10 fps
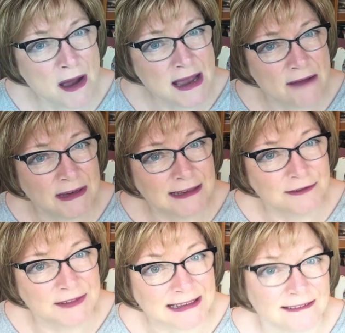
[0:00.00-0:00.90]
have a little
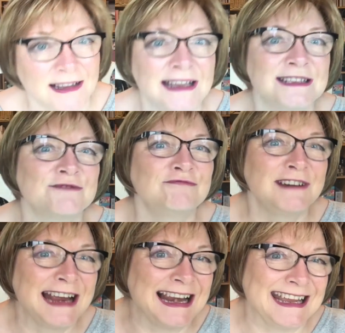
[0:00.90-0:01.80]
fiddle. It's
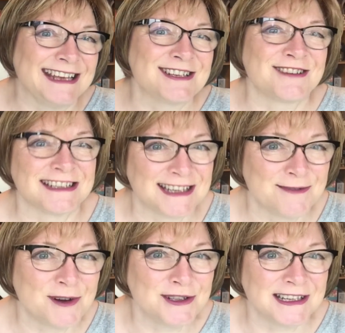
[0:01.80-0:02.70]
really
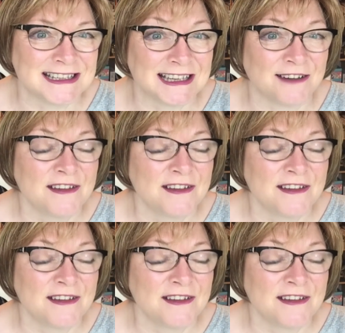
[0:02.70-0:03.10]
interesting watching yourself.